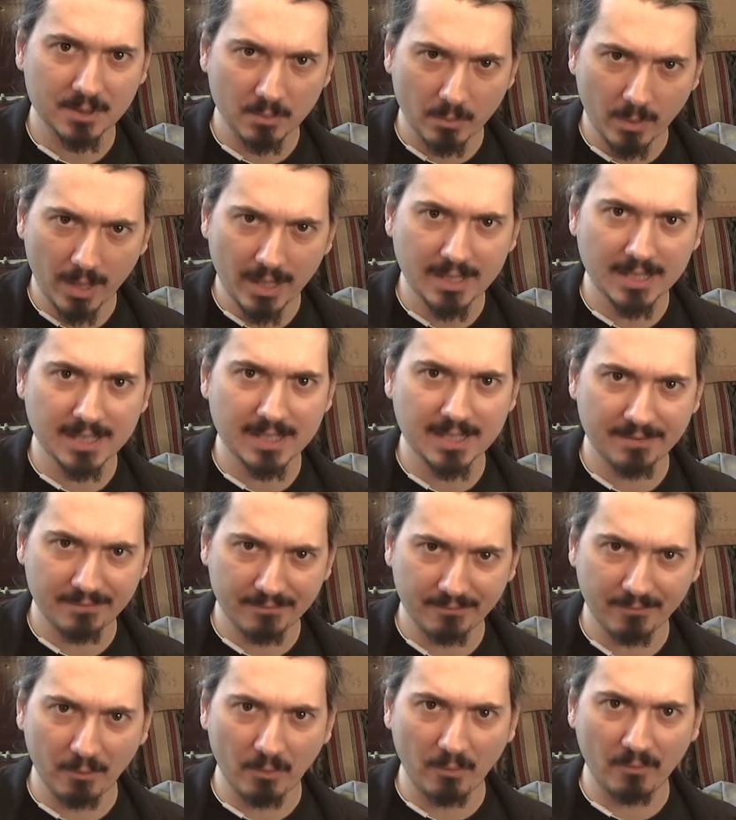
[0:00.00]

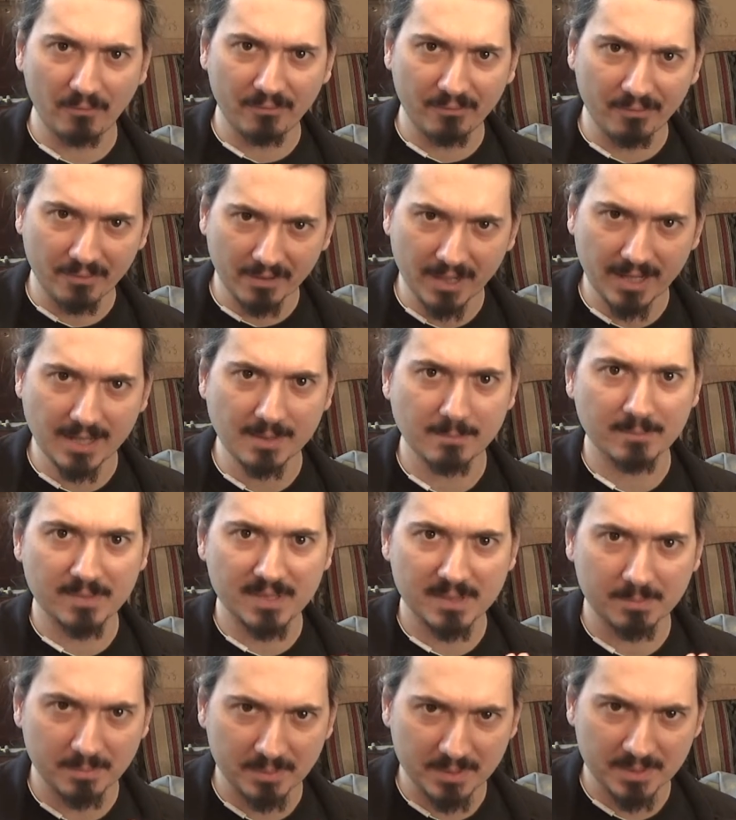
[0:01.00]
24
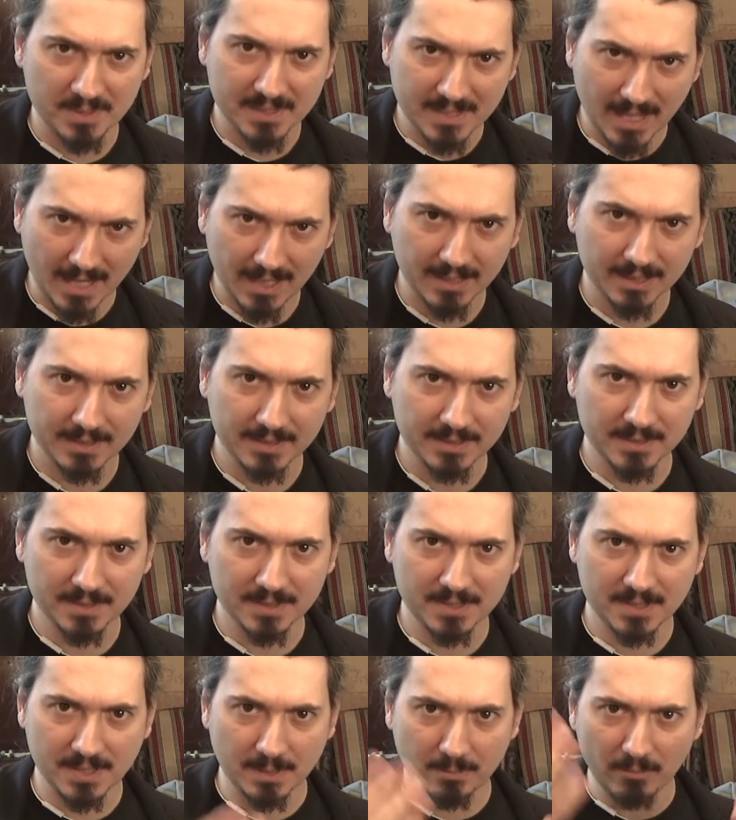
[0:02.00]
frames per second,
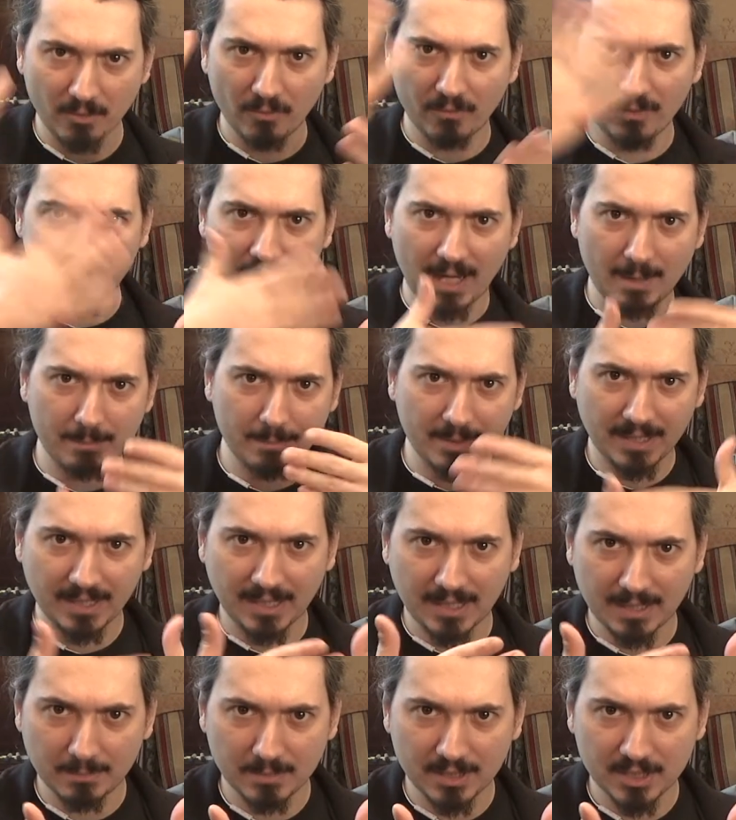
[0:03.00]
some overlapping
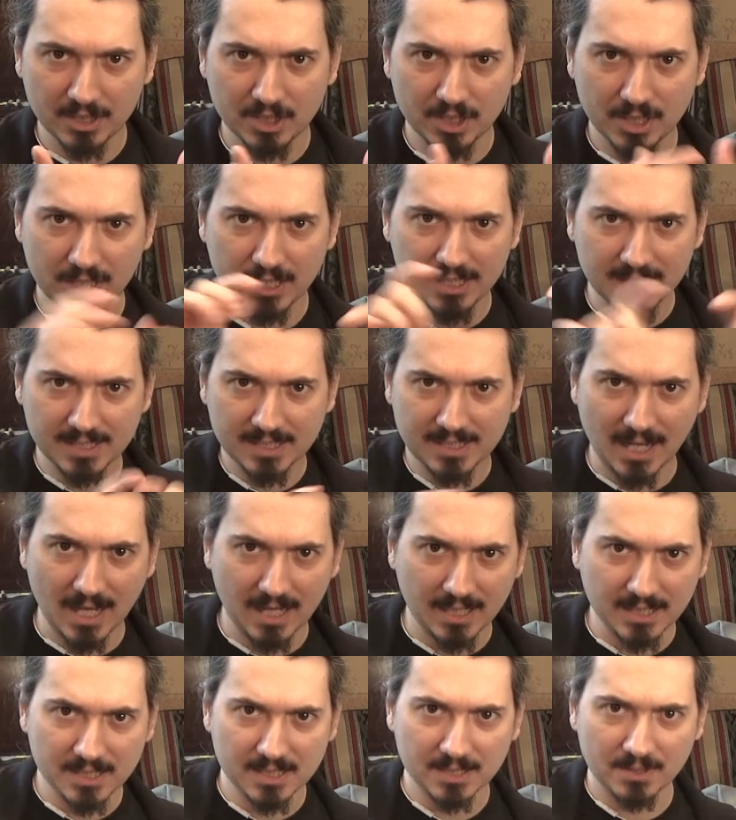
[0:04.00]
images,
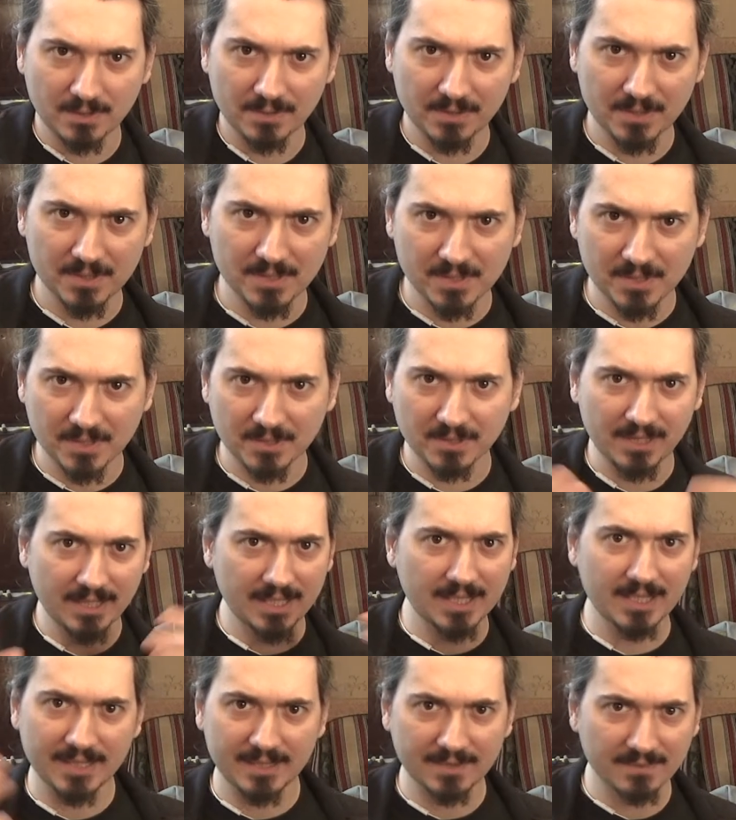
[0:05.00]
text on the
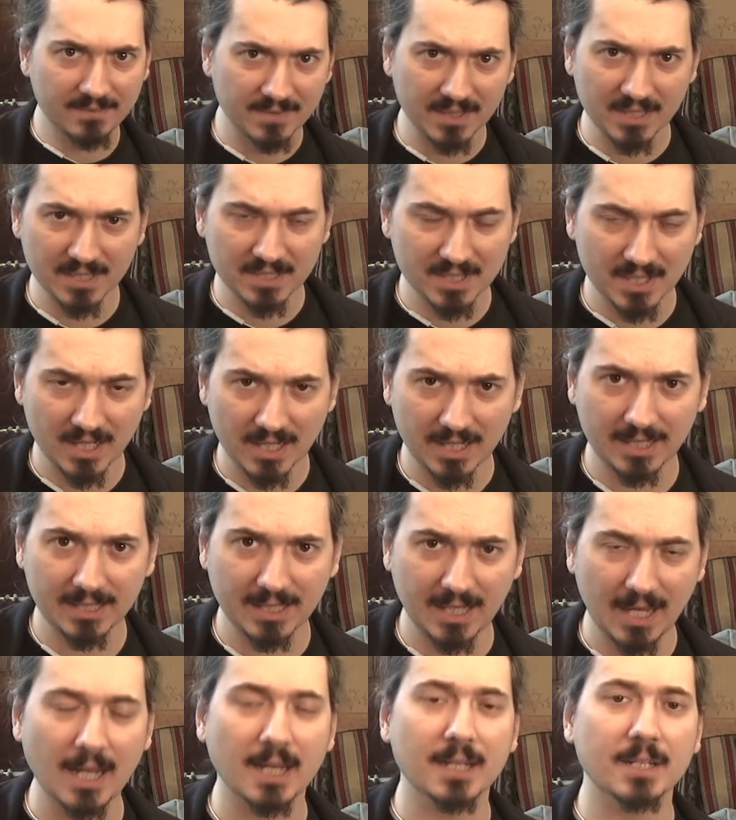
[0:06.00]
screen, things like
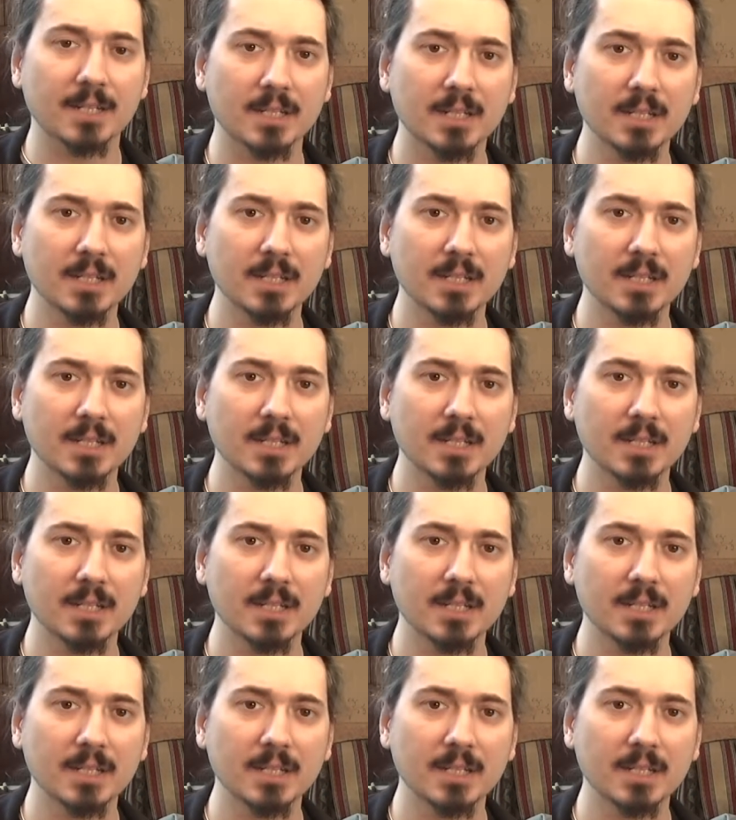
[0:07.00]
that.